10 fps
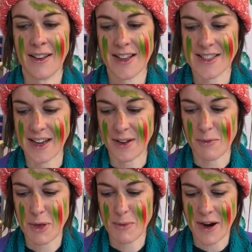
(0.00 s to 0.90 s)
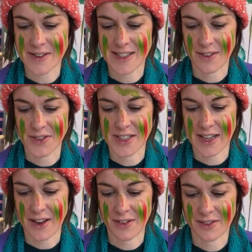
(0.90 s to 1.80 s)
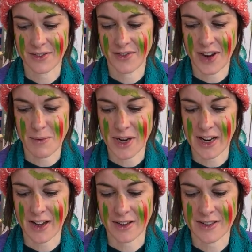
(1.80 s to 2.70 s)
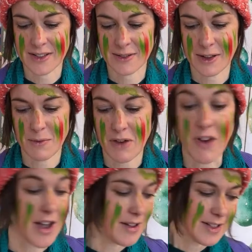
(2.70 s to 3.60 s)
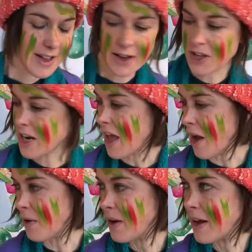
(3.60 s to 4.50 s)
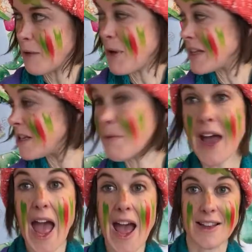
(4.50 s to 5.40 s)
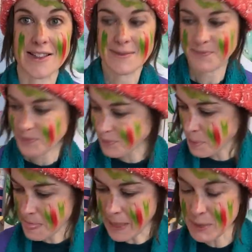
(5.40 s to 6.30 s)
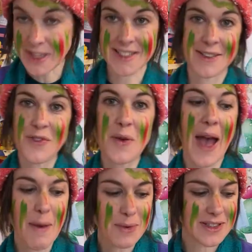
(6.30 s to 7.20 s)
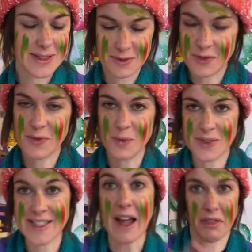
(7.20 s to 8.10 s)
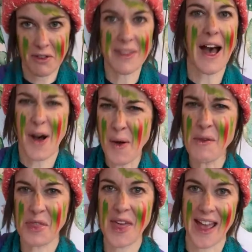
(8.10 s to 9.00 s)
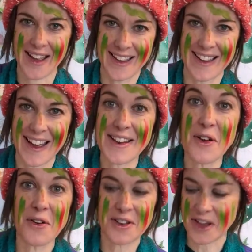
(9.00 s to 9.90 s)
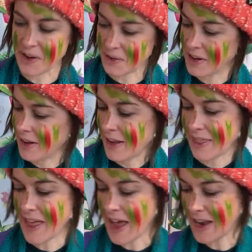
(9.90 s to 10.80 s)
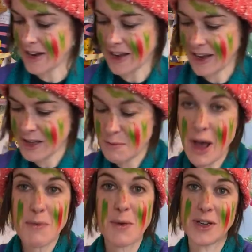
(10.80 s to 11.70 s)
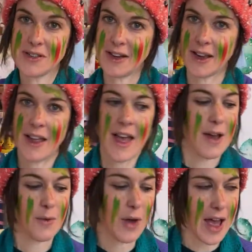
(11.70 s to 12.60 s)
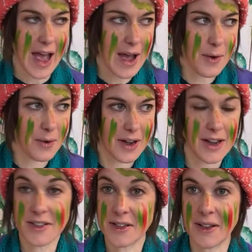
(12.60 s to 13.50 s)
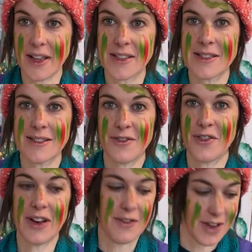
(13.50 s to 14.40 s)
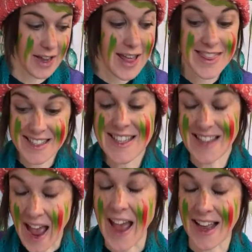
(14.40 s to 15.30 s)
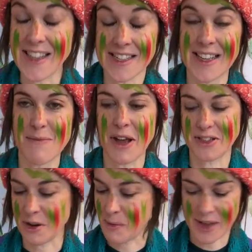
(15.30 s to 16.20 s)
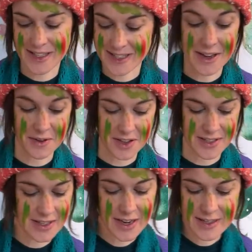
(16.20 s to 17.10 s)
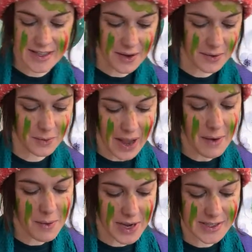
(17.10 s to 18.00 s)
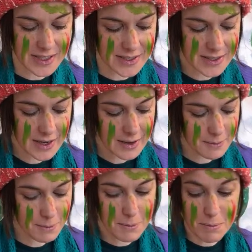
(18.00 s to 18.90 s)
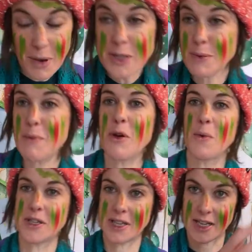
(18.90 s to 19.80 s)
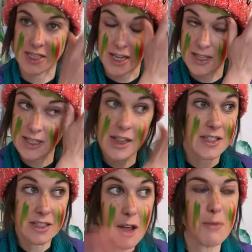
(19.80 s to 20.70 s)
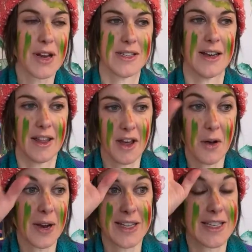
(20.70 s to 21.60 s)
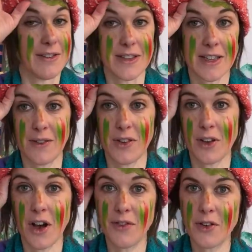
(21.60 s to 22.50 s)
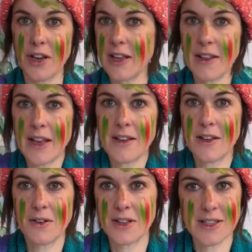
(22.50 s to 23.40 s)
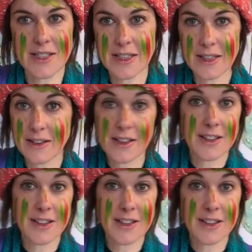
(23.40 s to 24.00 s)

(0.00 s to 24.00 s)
I don't know, it'd be embarrassing if it didn't get very many likes. Right, I'm going to go. I better do my ads, because if you happen to have sat through that whole thing and you're new, then you might be wondering how I do this for a living. This is actually my job. It's so good. So how it works is, most people who are watching actually, there's no pressure. Like, the whole idea is that if you can't afford it, then you can still